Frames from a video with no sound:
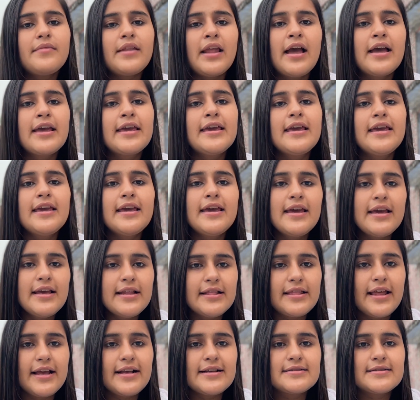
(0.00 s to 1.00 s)
he
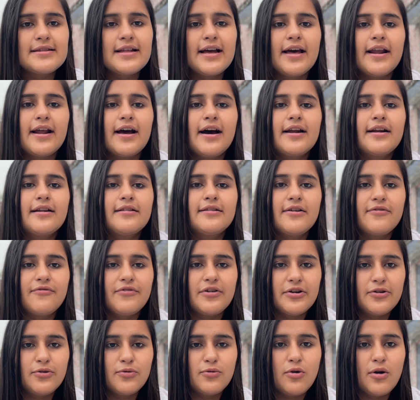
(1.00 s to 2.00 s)
thinks there are
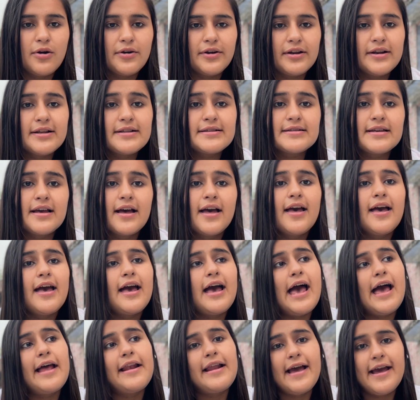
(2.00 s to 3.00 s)
different two continents,
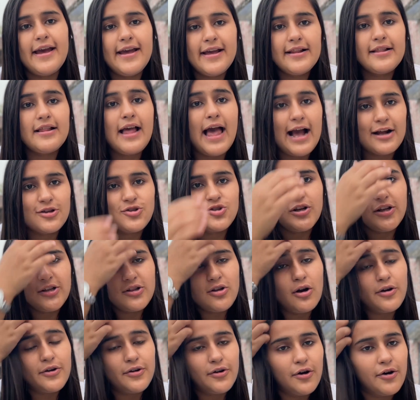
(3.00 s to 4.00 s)
and I actually
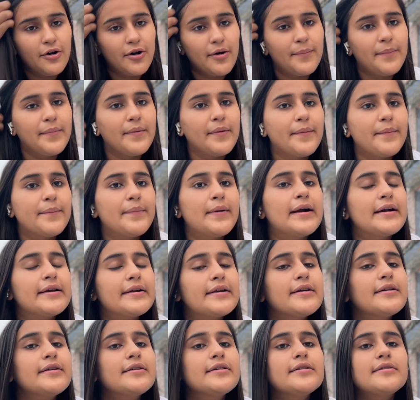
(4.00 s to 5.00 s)
thought Europe. But
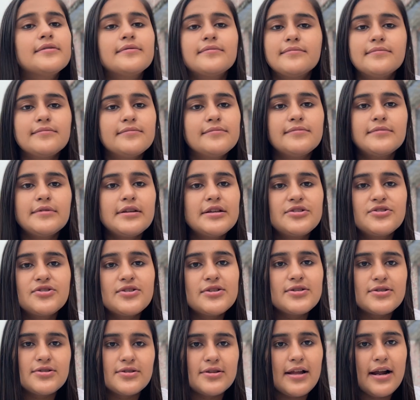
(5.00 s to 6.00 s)
it's
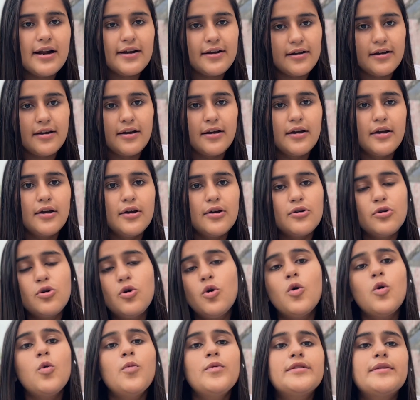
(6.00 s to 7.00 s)
just that
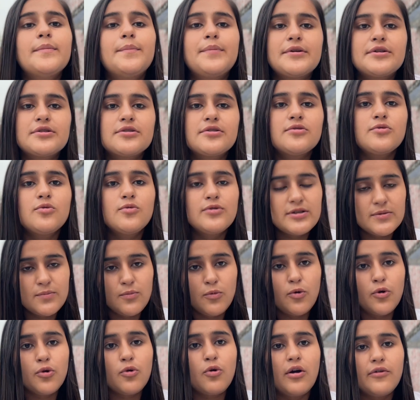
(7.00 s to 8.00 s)
go with the person who is
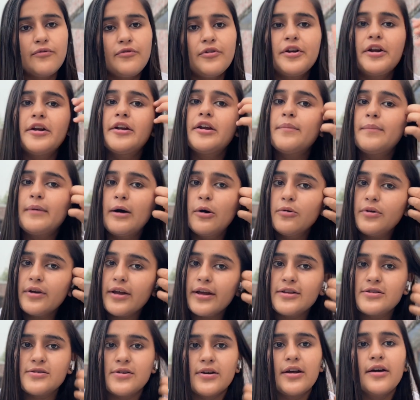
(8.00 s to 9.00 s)
more confident about
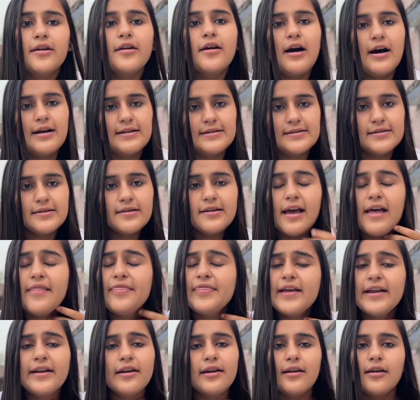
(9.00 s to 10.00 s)
his or her answer, and
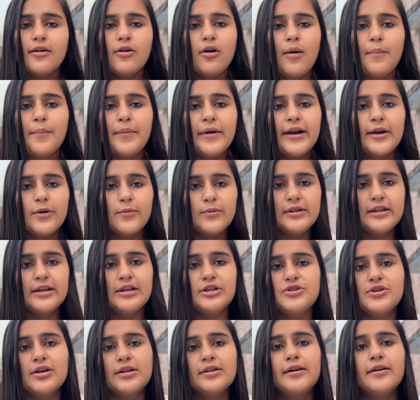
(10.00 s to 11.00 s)
then cooperate with
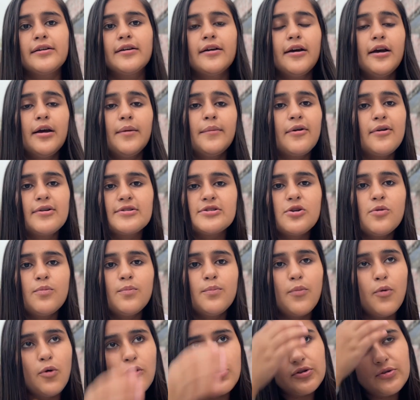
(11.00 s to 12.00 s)
each other, because you
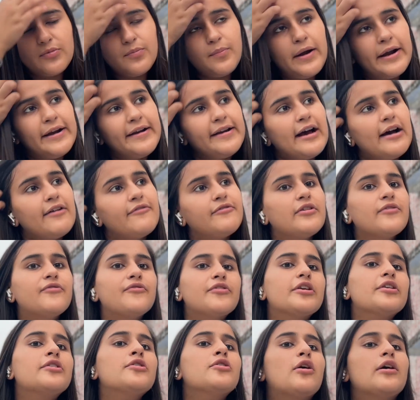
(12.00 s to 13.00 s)
both might have
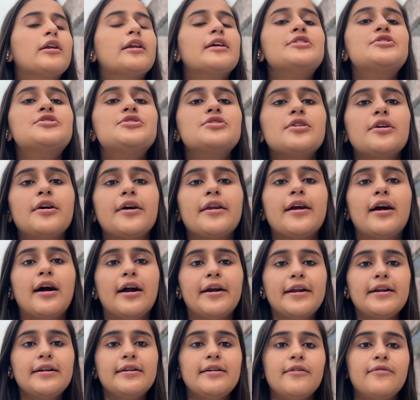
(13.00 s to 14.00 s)
different knowledge
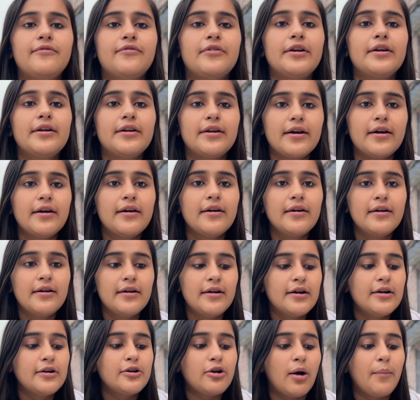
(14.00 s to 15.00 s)
regarding different
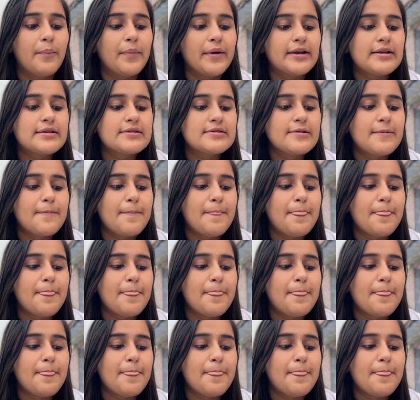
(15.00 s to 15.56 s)
topics.